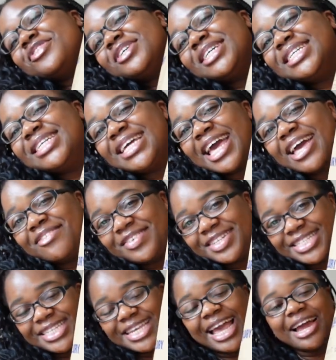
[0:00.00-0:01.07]
really heavy
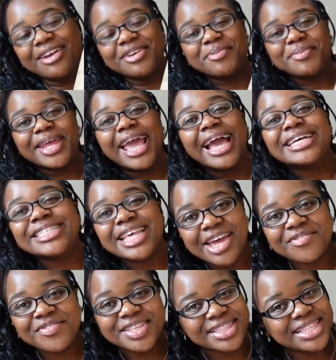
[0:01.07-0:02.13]
to carry, but it has
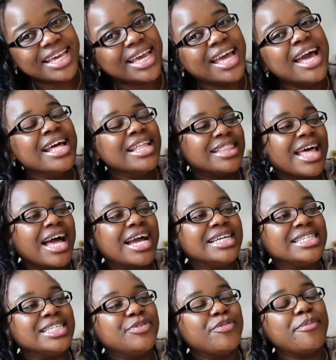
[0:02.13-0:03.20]
everything that I
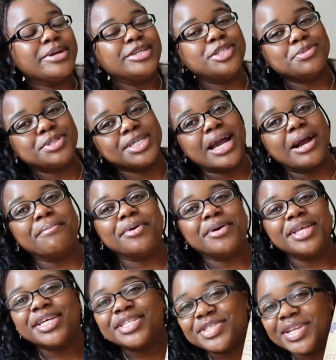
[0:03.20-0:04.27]
need for my trip to
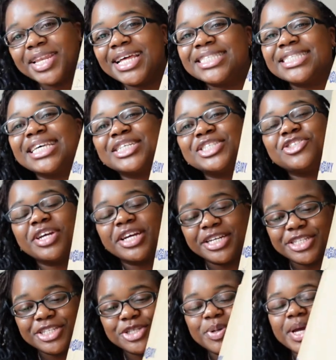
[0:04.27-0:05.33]
Cambodia. So let's get straight
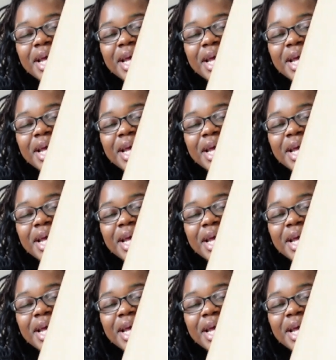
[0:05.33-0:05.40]
into